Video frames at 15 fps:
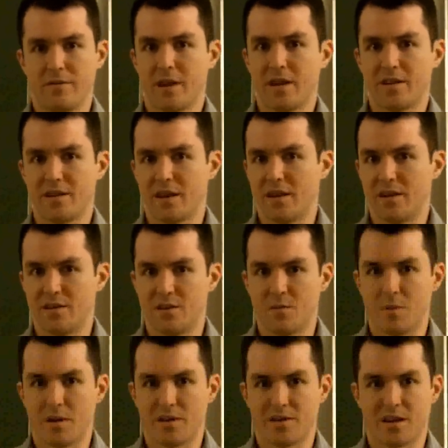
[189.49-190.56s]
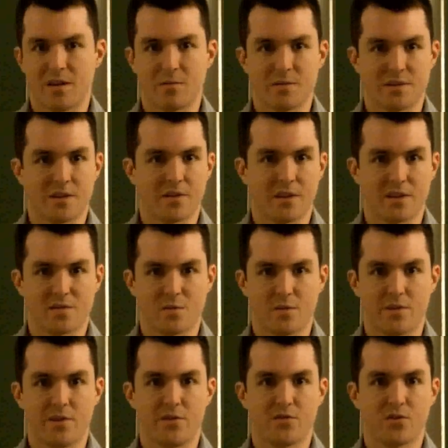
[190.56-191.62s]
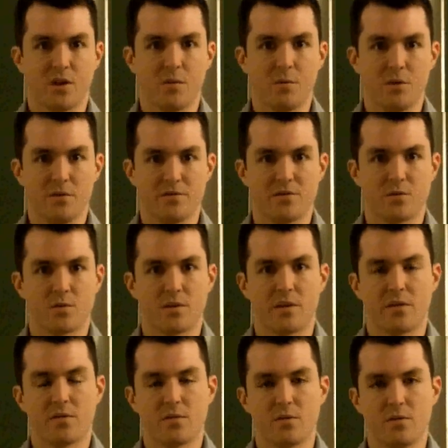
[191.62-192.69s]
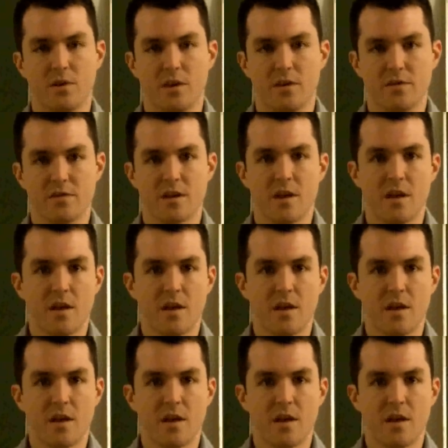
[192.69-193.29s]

1982 pennies out because I don't think it's worth the trouble of sorting through those.